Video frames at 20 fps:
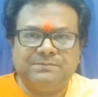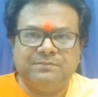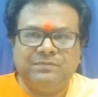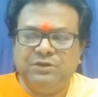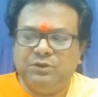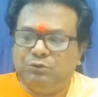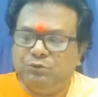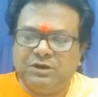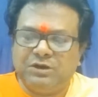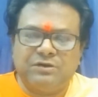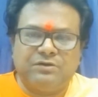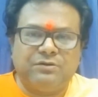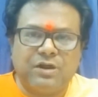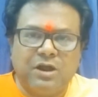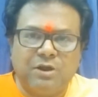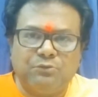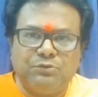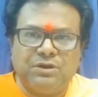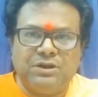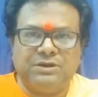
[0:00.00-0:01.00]
you are
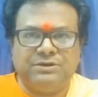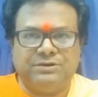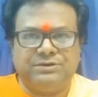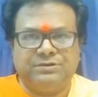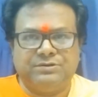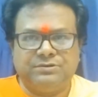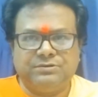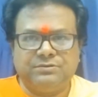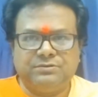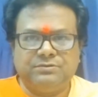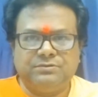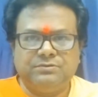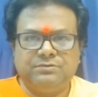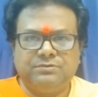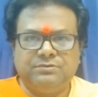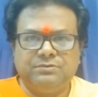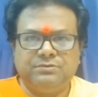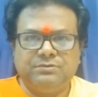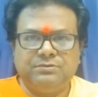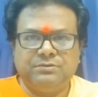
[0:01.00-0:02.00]
grounded.
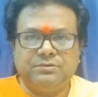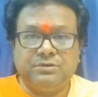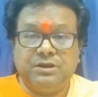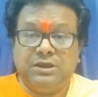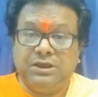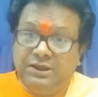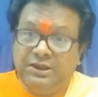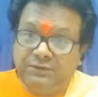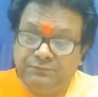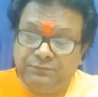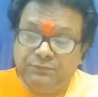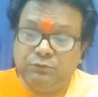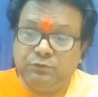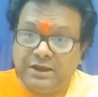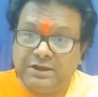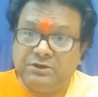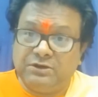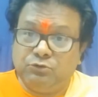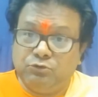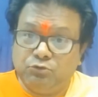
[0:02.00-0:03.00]
If you
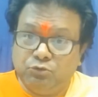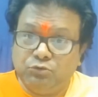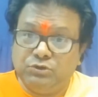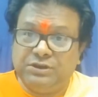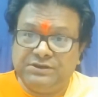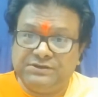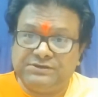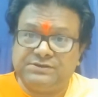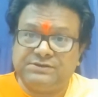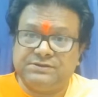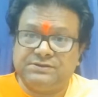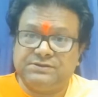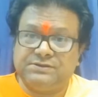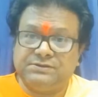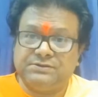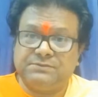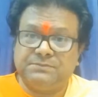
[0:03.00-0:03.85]
can do this,